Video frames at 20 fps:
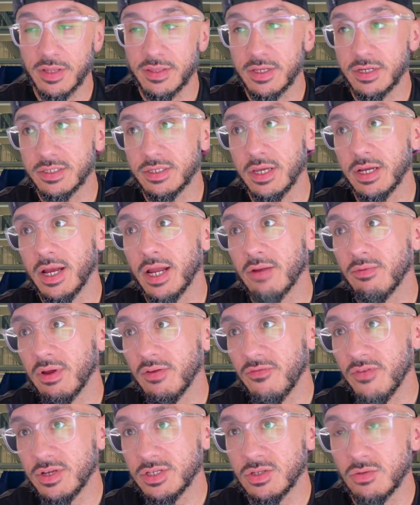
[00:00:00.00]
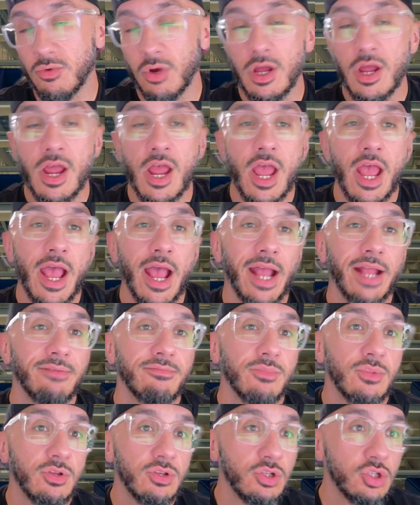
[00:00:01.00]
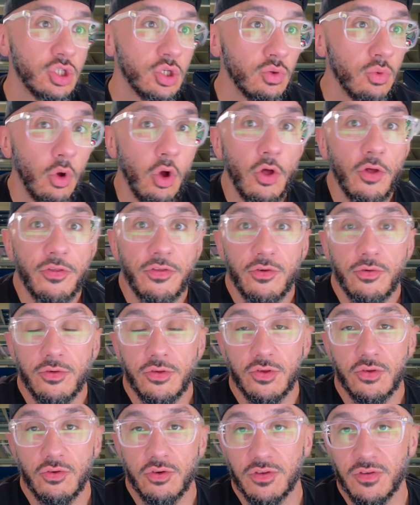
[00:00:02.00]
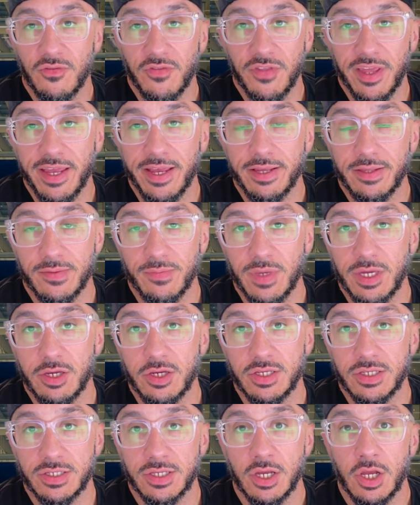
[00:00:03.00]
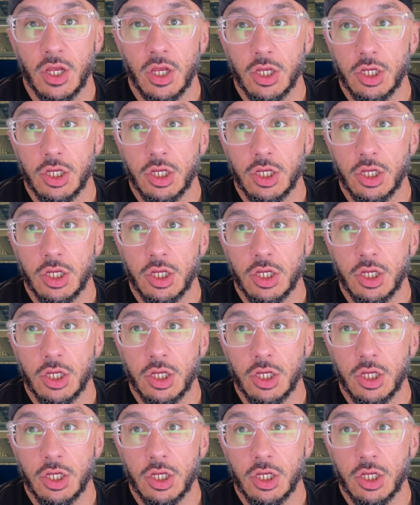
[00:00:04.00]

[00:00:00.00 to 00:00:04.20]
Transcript: And then it's like, how do I fix the and do all those sorts of things, because,